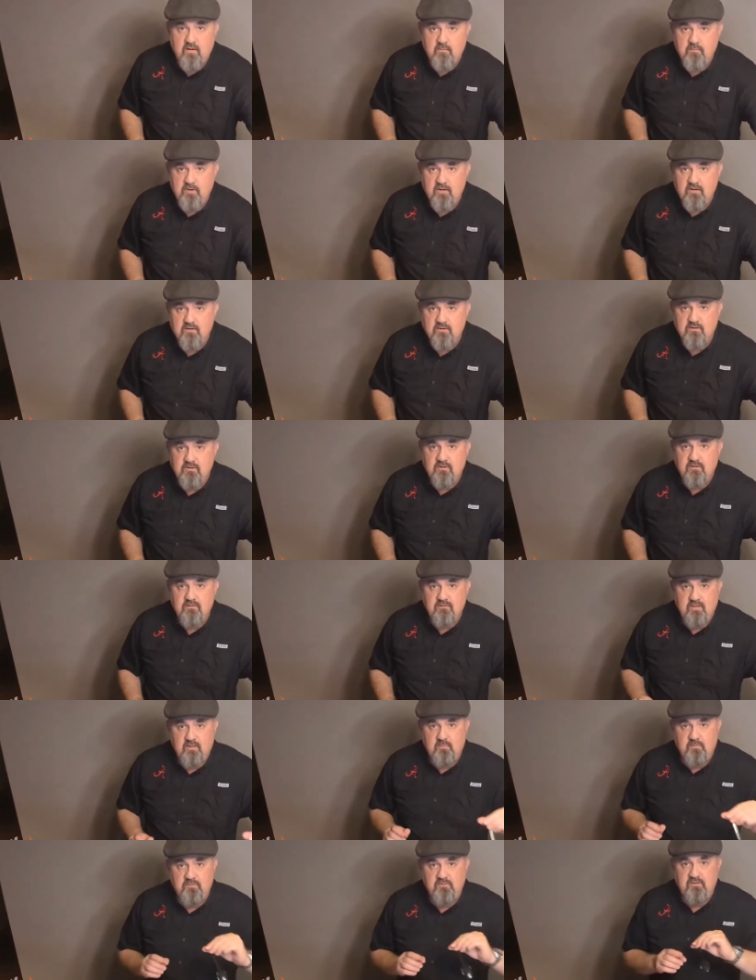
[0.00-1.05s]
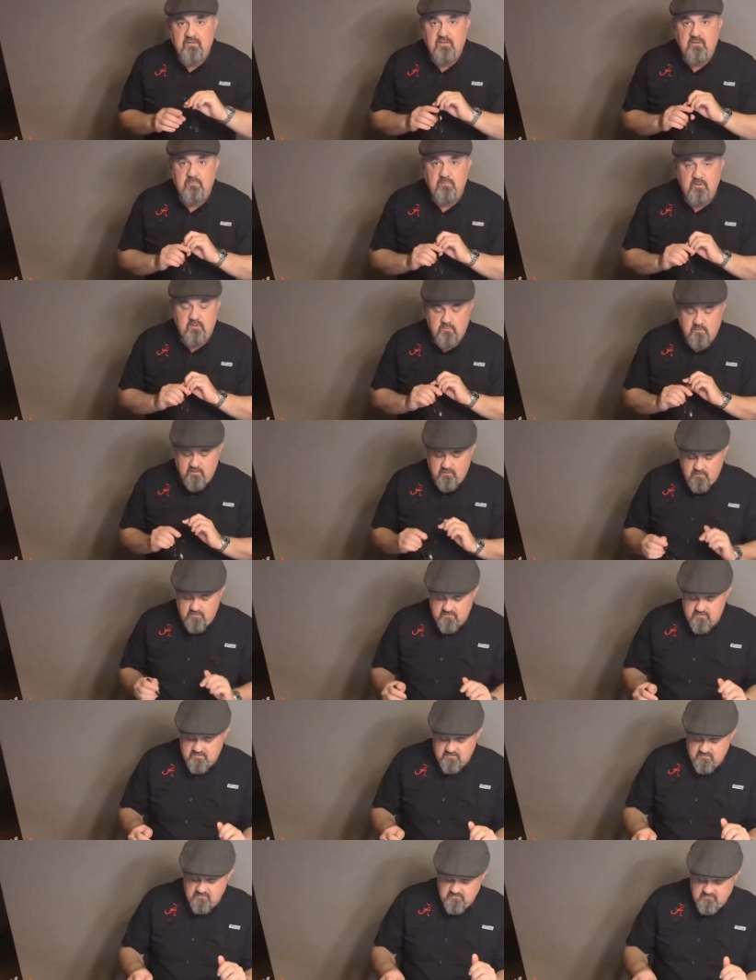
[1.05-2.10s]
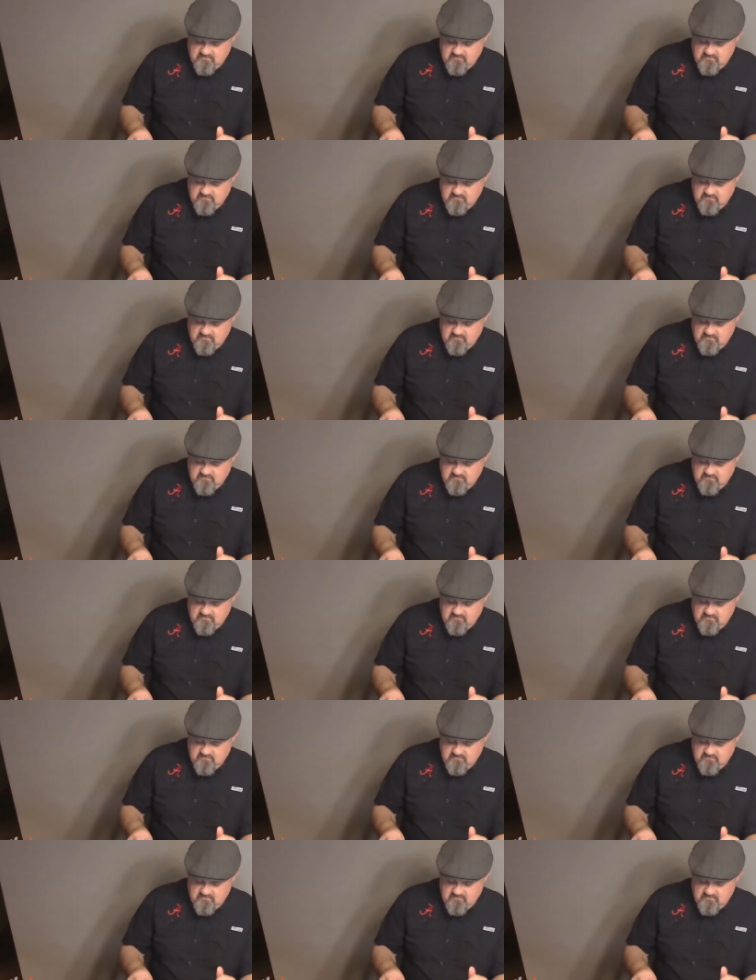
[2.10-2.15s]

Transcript: I'm not gonna double dip, no worries.